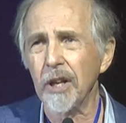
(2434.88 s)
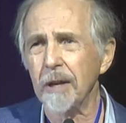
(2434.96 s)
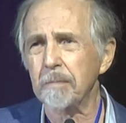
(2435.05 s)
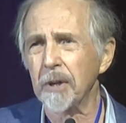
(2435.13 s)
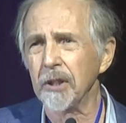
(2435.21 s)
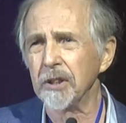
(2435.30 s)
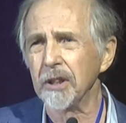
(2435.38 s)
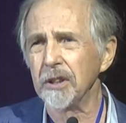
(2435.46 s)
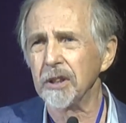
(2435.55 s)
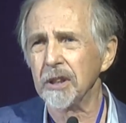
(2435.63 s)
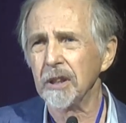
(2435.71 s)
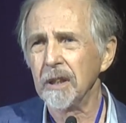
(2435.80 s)
that
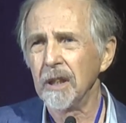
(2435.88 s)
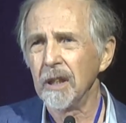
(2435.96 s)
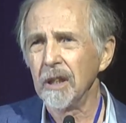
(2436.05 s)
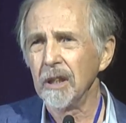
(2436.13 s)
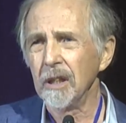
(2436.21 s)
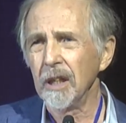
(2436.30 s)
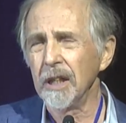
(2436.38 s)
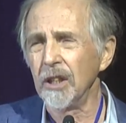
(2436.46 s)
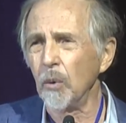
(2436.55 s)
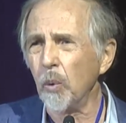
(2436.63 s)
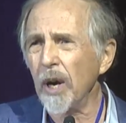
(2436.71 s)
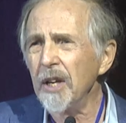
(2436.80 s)
presence in the
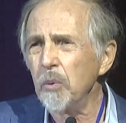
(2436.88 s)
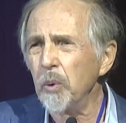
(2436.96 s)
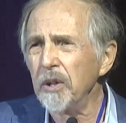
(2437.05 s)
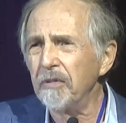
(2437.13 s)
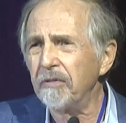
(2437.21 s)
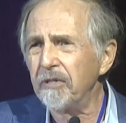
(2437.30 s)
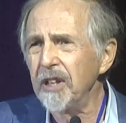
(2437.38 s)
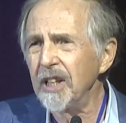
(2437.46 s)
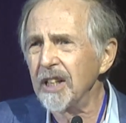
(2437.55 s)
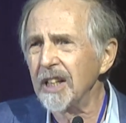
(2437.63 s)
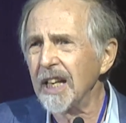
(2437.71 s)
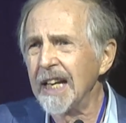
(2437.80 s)
way we
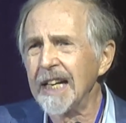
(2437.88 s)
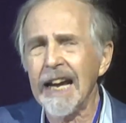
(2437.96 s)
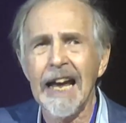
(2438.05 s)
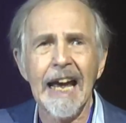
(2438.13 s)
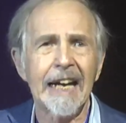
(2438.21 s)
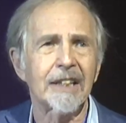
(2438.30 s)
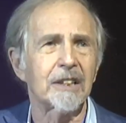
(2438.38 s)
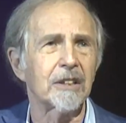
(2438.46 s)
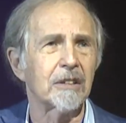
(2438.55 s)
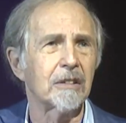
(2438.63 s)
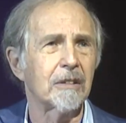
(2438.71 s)
feel and act.